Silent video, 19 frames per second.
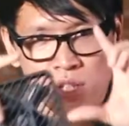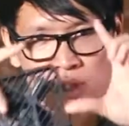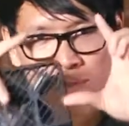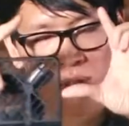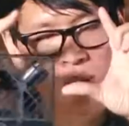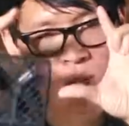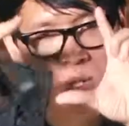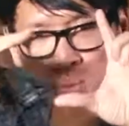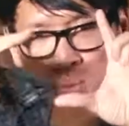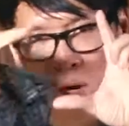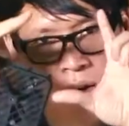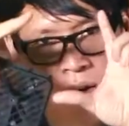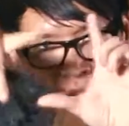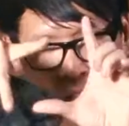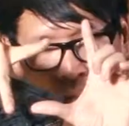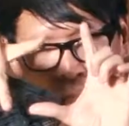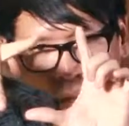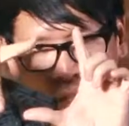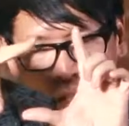with a
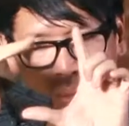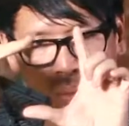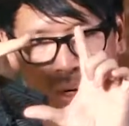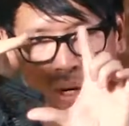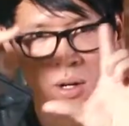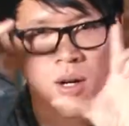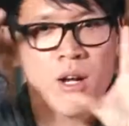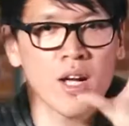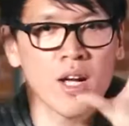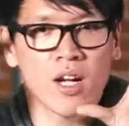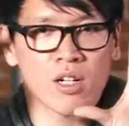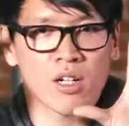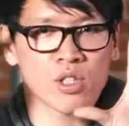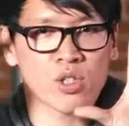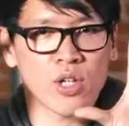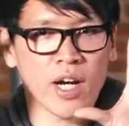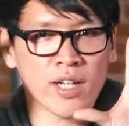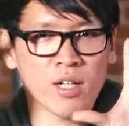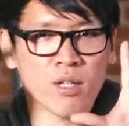small square
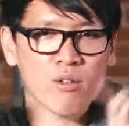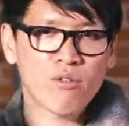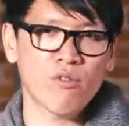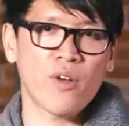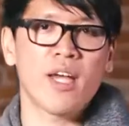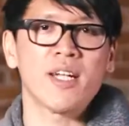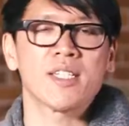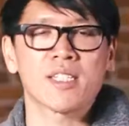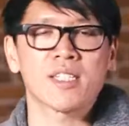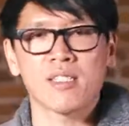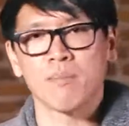tracking your face.